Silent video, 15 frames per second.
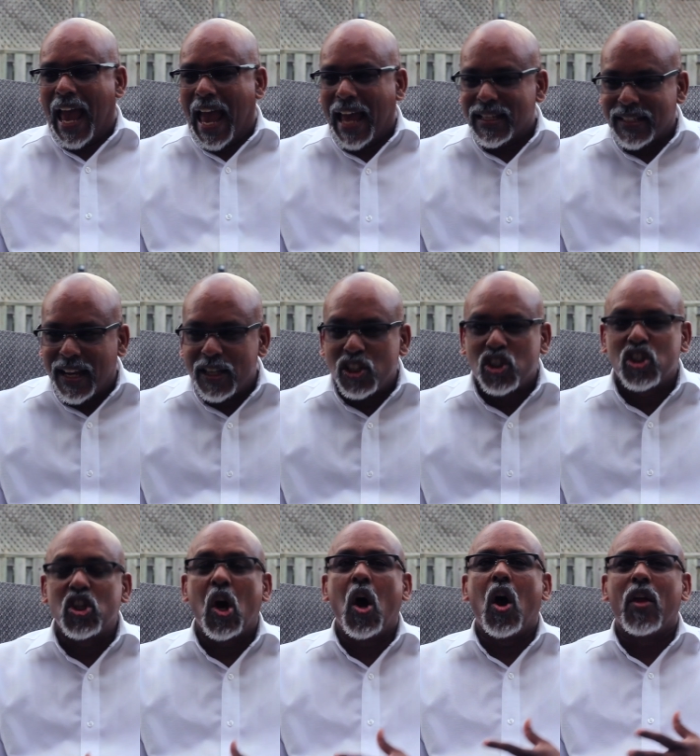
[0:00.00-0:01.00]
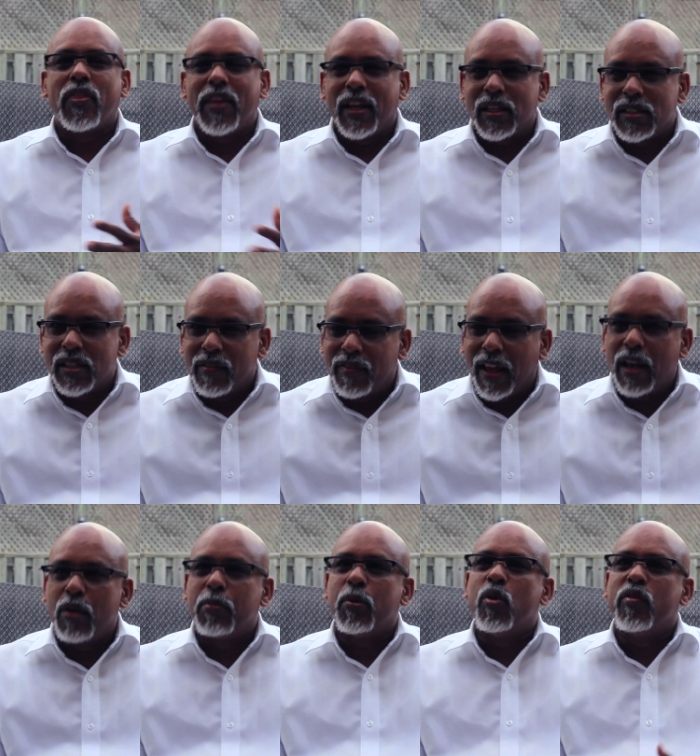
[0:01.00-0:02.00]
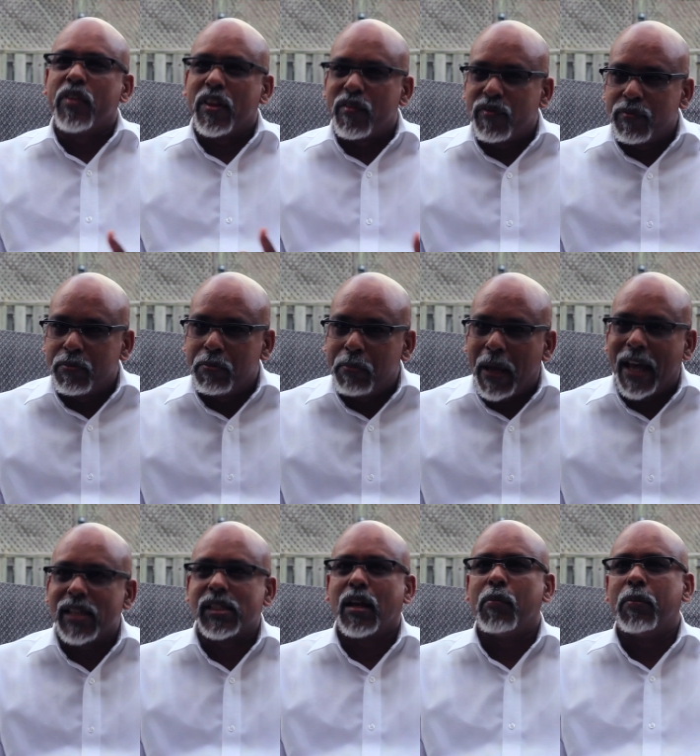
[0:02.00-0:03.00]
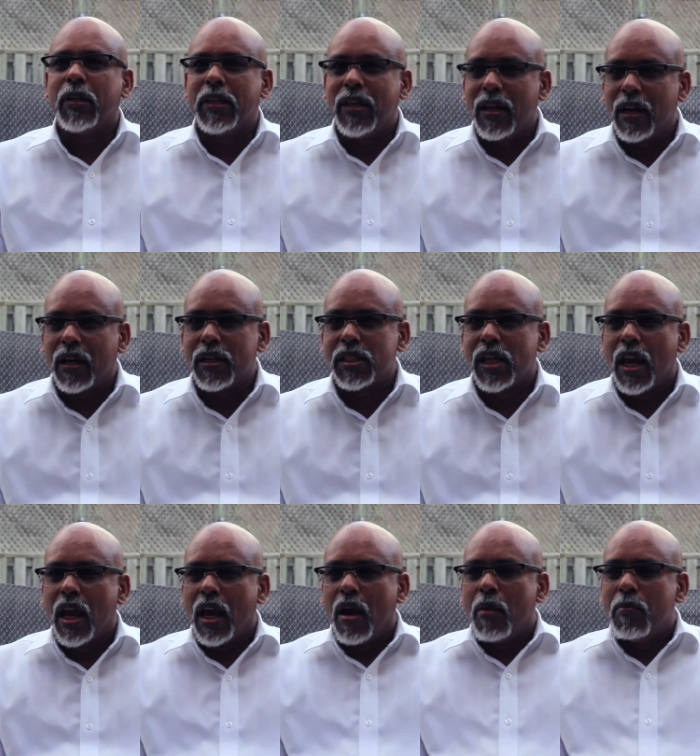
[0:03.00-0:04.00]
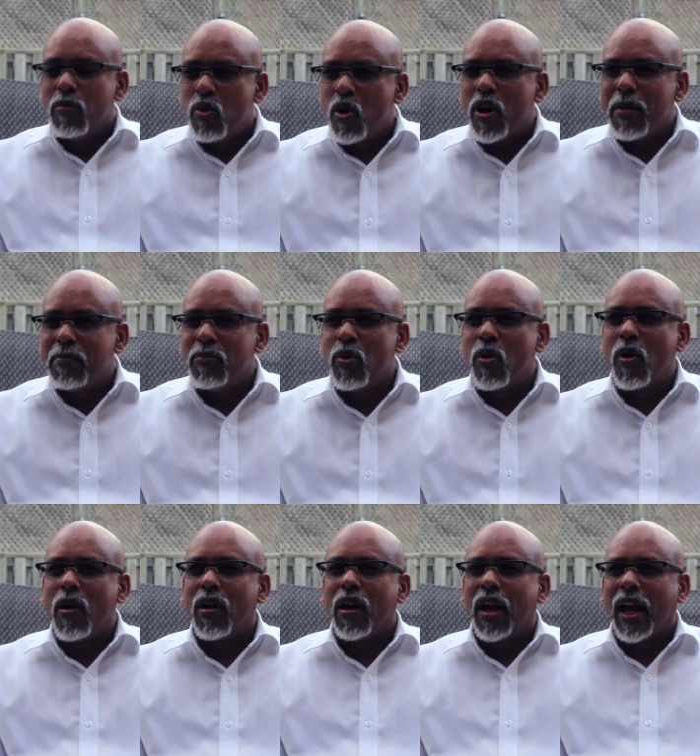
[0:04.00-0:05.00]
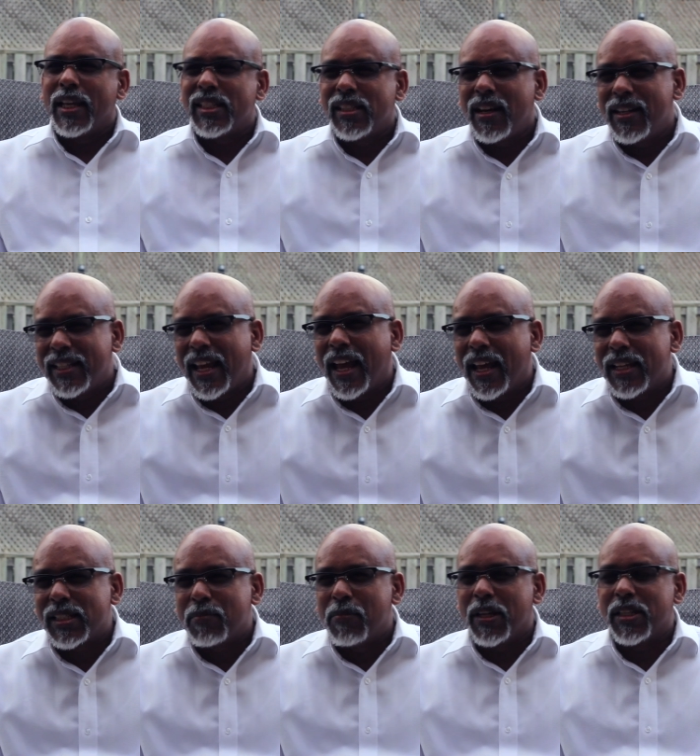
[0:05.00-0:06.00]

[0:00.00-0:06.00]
as I saw things develop over the past couple of years, more and more I start to ask